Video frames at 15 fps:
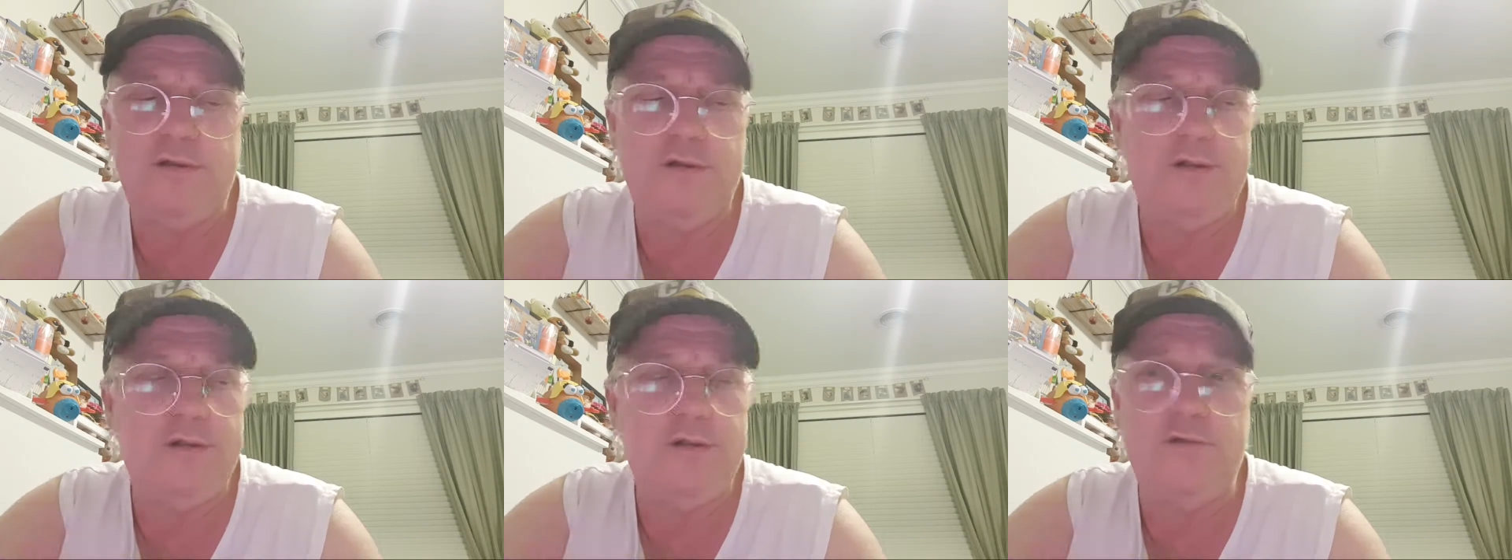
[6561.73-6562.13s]

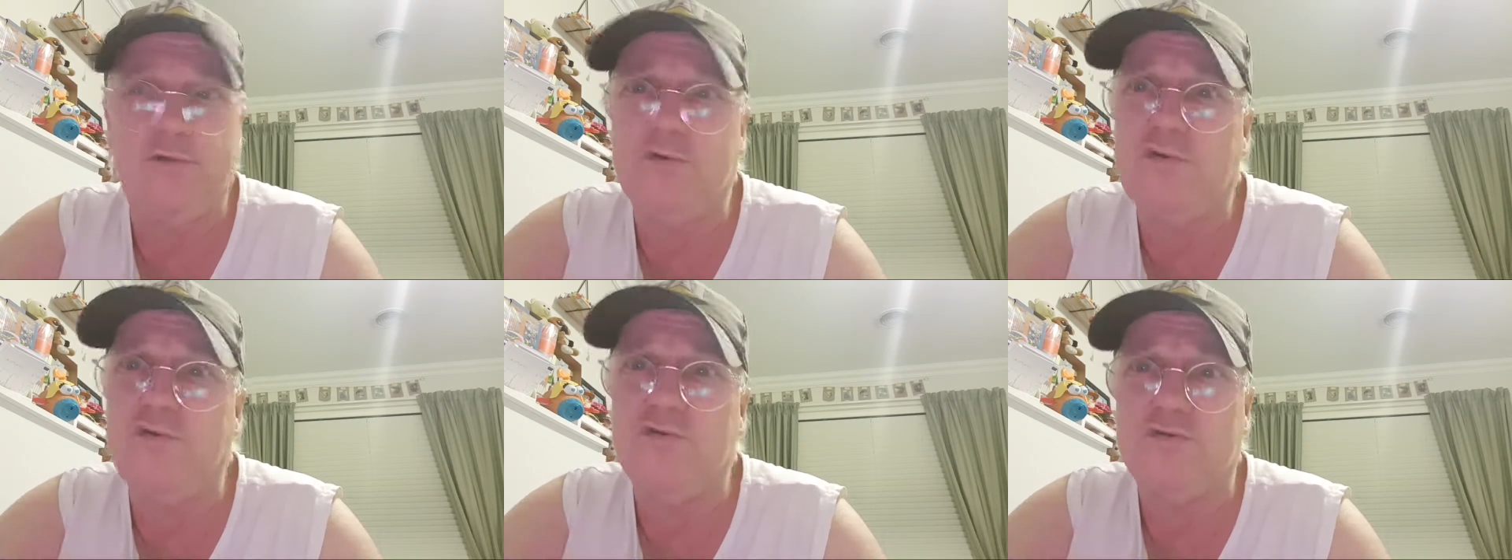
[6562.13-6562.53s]
you're
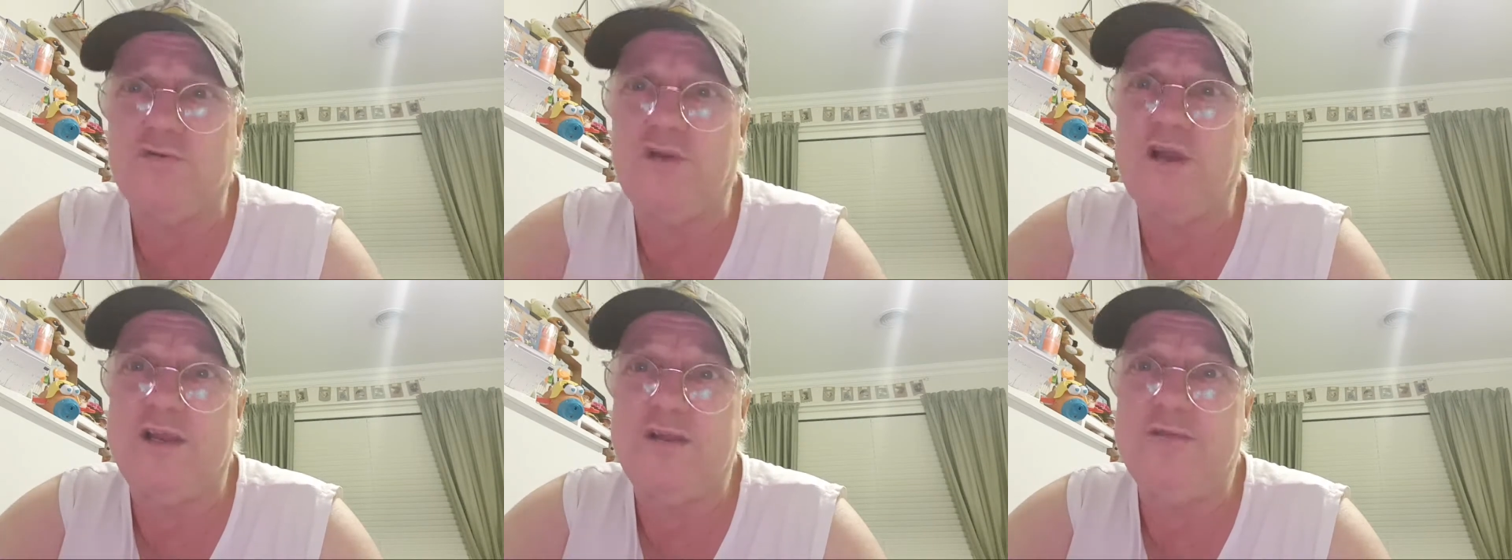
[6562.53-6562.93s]
all
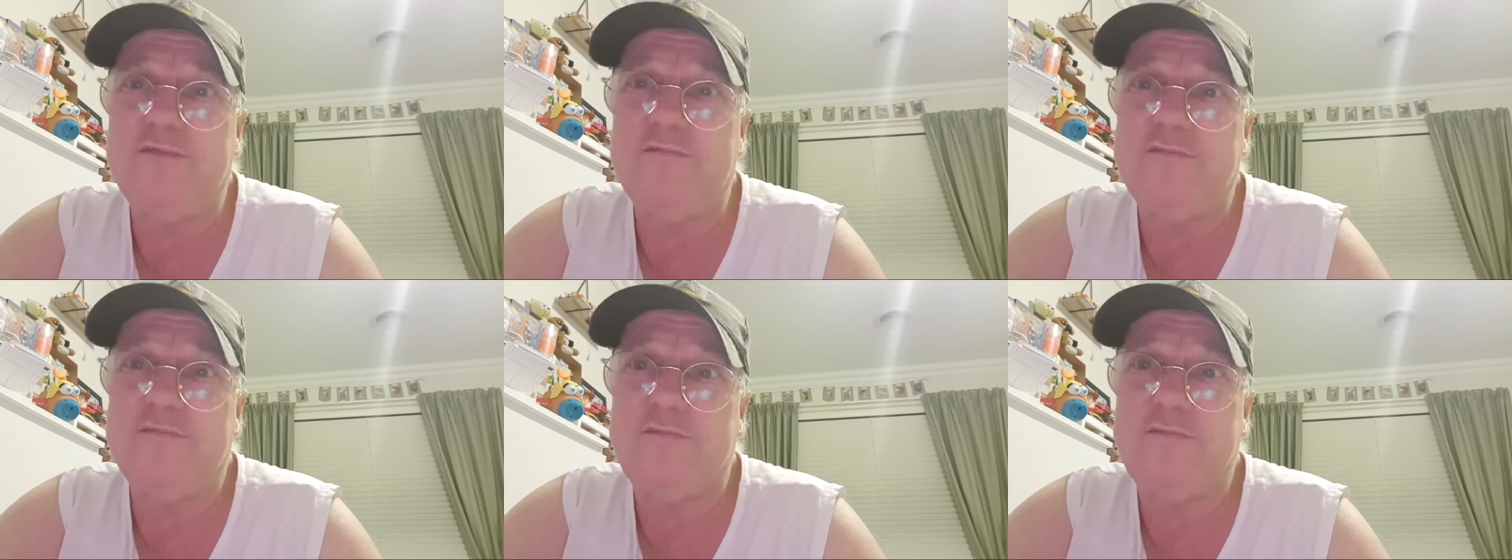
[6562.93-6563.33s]
great.
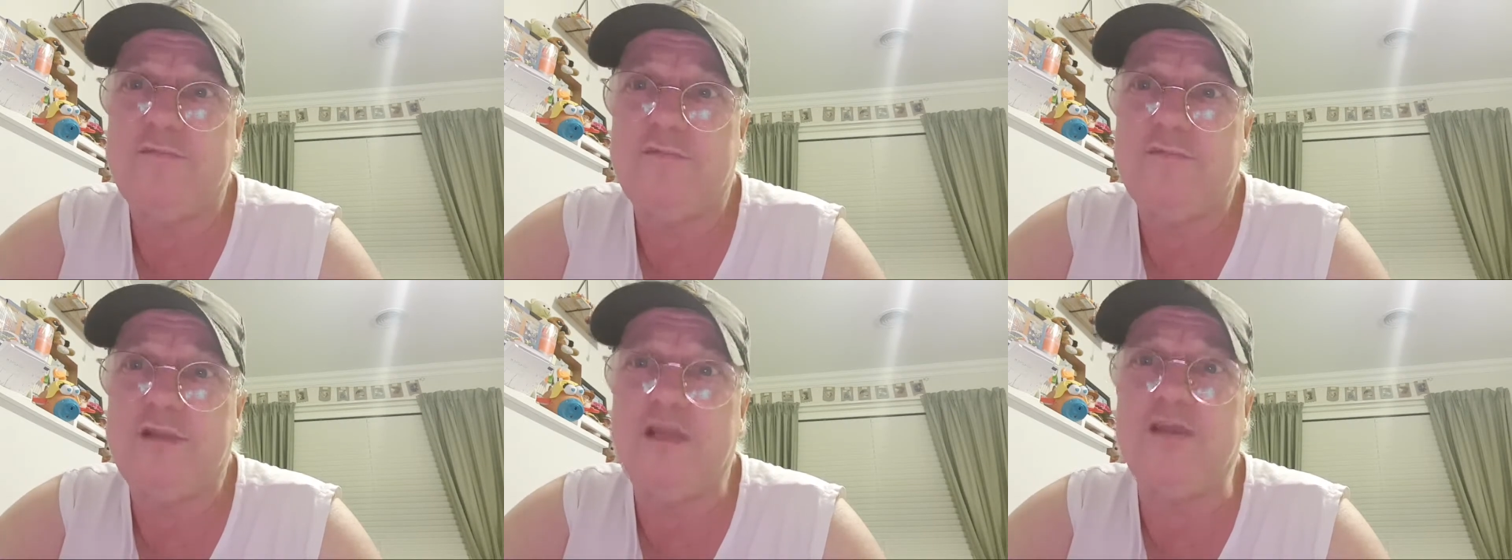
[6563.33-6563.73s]

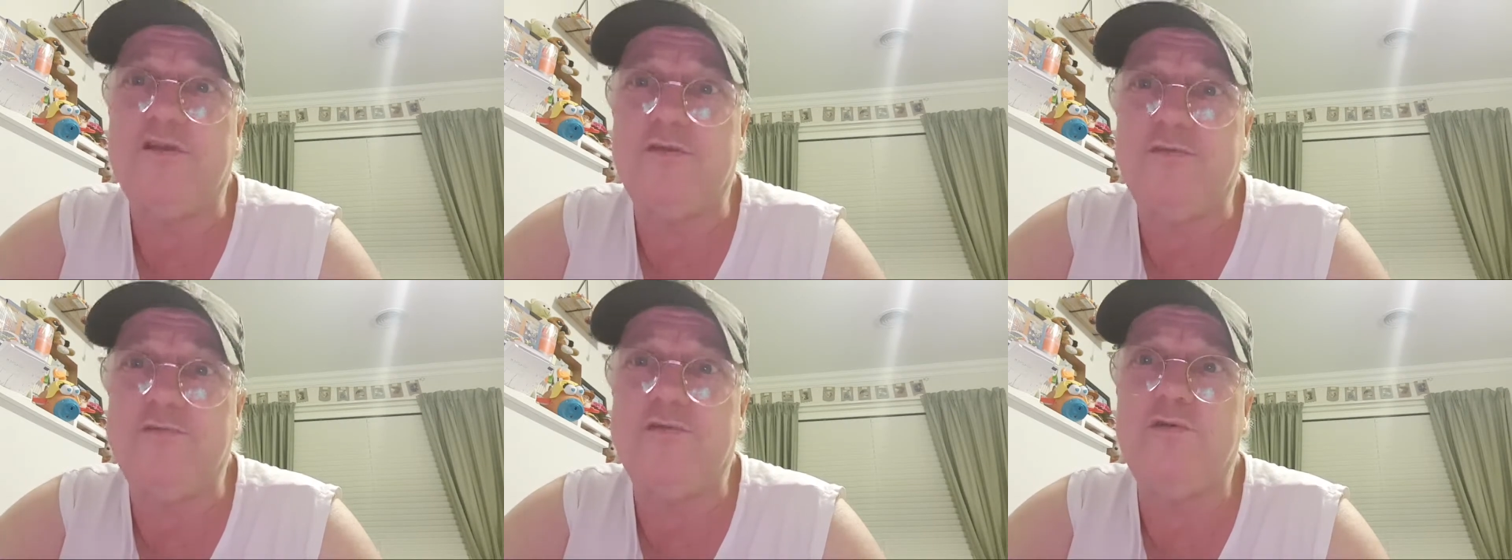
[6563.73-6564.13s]
Thank you
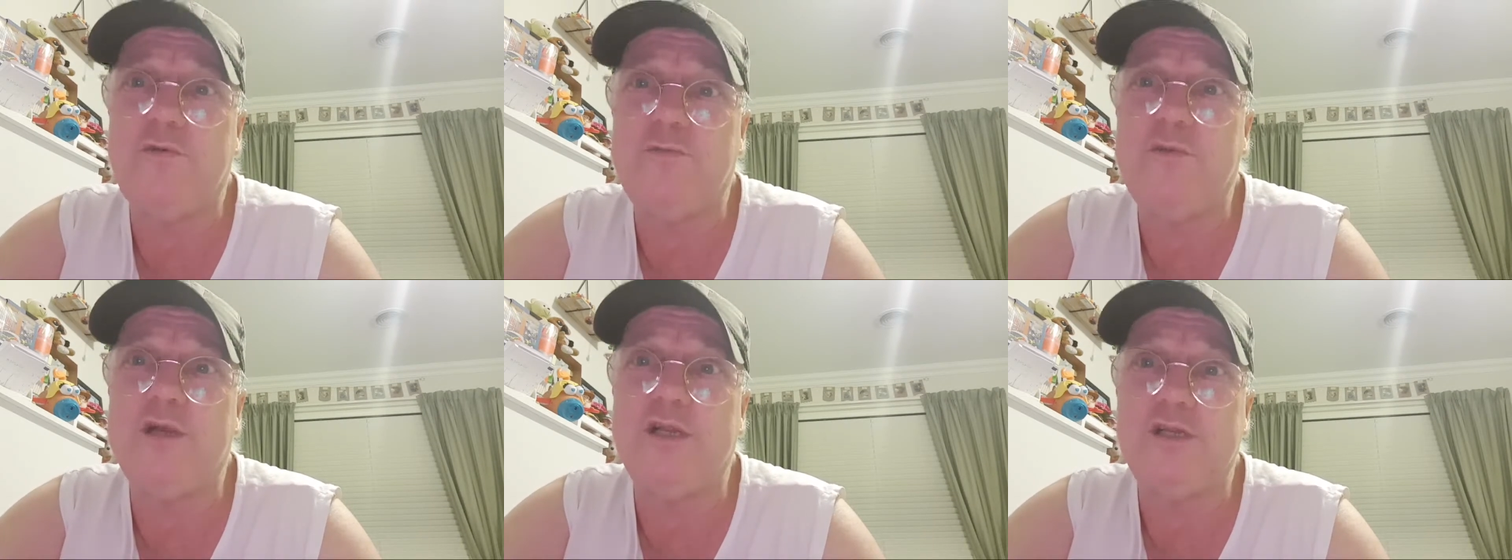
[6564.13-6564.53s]
very
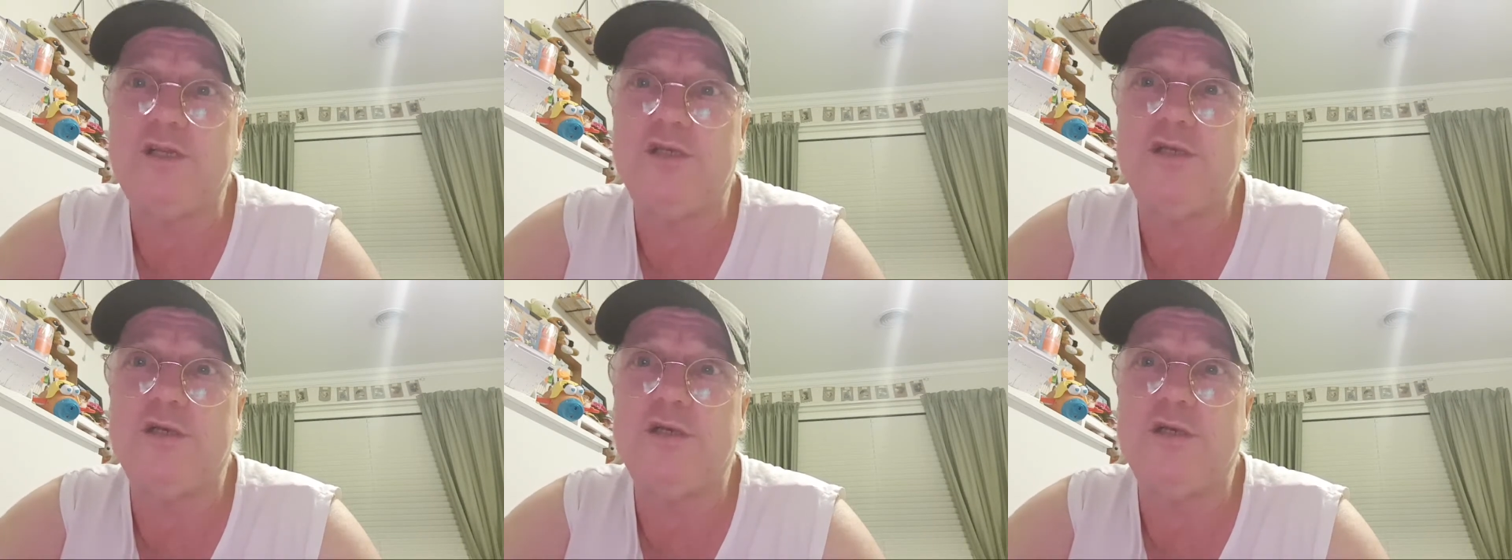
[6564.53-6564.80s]
much.